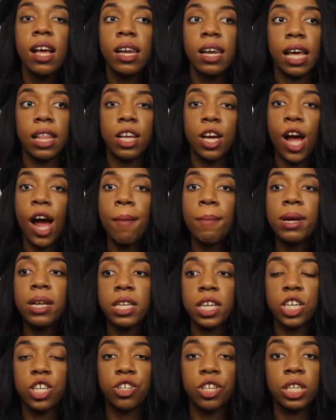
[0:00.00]
Now, the Garment
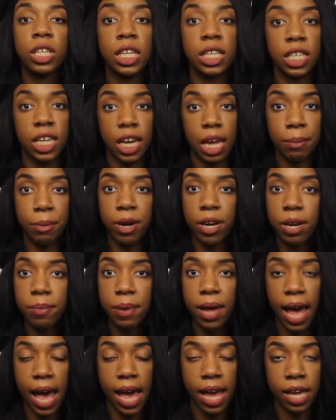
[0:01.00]
District is a neighborhood in
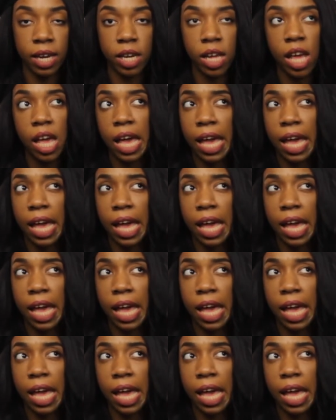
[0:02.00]
Manhattan.